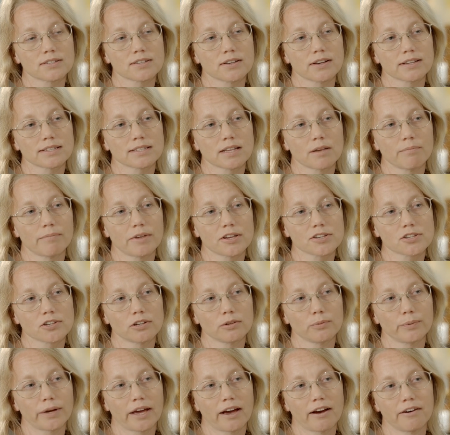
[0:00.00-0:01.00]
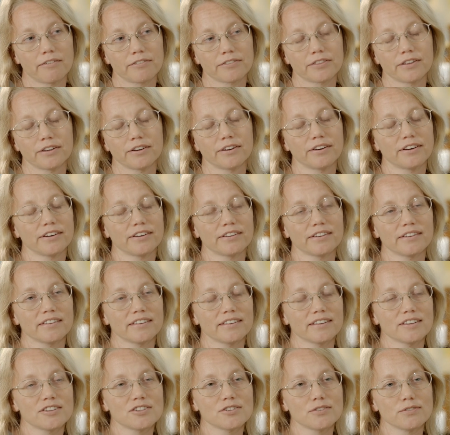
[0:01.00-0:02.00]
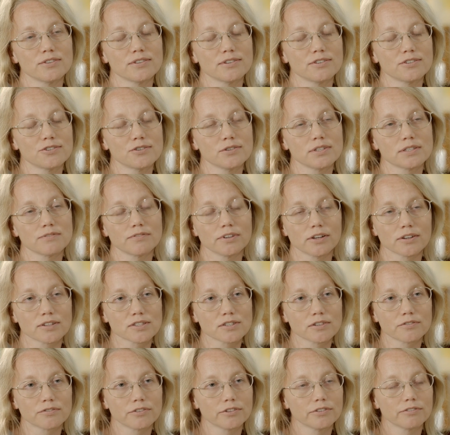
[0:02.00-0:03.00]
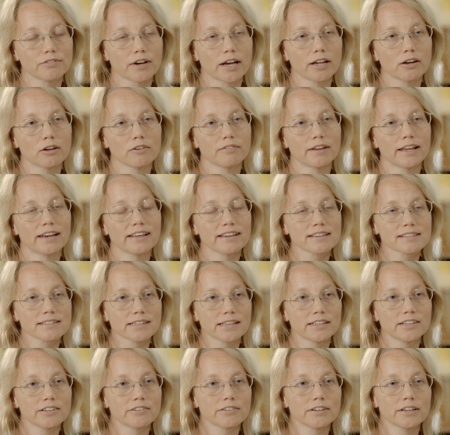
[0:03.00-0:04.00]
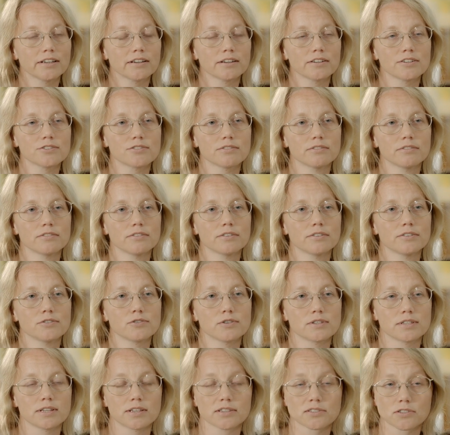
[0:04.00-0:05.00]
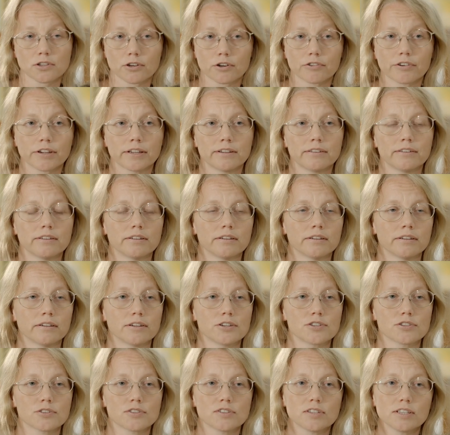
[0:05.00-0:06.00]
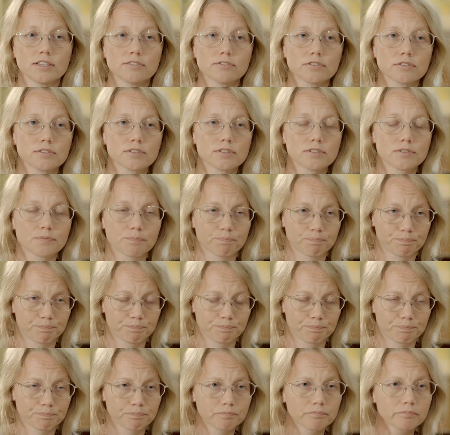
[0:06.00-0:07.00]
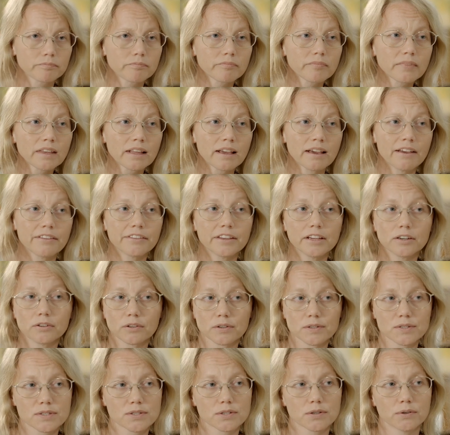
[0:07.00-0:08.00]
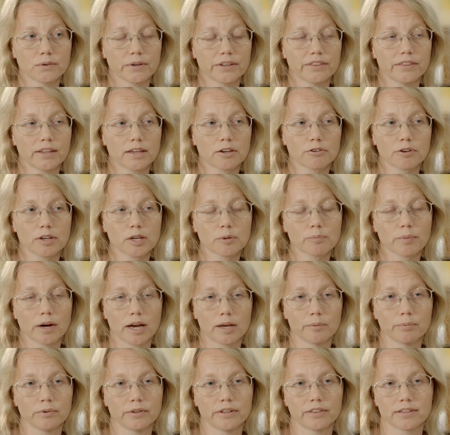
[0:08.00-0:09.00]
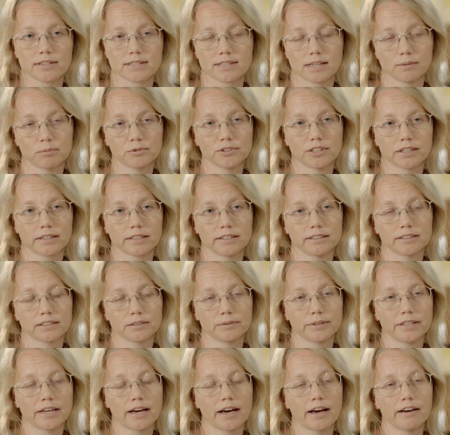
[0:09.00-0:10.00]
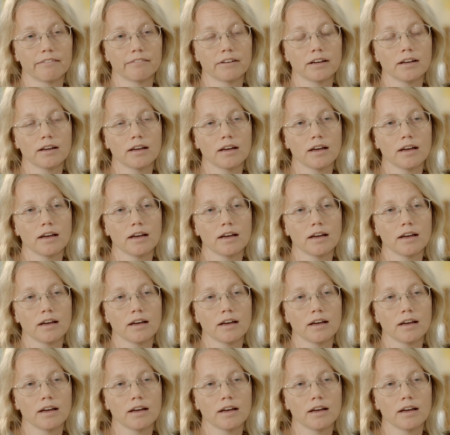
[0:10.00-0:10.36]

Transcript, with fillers: so as i mentioned we have the jewish philosopher philo of alexandria jewish historian josephus and then also in the Greek Bible and the Septuagint, we have